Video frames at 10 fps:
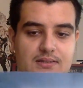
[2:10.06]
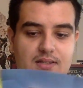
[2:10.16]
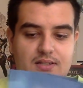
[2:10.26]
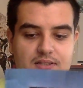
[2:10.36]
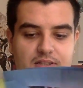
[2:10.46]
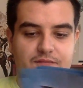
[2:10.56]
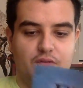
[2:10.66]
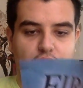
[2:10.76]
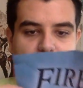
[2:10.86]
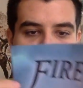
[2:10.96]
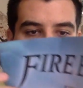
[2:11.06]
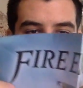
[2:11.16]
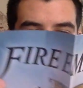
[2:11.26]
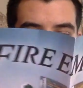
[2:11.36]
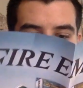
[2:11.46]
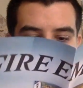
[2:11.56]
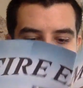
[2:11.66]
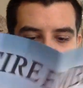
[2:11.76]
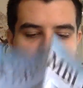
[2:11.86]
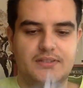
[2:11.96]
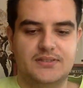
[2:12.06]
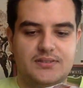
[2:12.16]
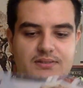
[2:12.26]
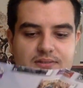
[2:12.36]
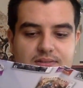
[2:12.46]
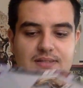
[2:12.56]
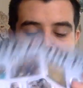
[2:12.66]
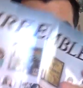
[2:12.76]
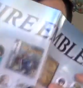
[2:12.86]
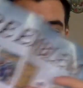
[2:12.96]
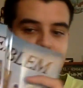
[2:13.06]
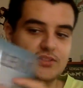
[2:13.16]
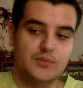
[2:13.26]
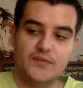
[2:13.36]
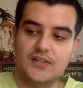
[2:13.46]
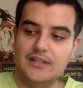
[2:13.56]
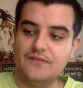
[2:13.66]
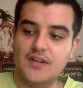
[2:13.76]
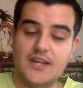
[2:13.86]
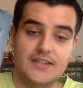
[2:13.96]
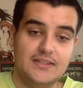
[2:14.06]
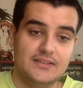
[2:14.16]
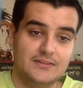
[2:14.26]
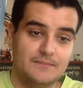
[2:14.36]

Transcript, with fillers: Not gonna unfold it all, but yeah, poster looks perfectly fine.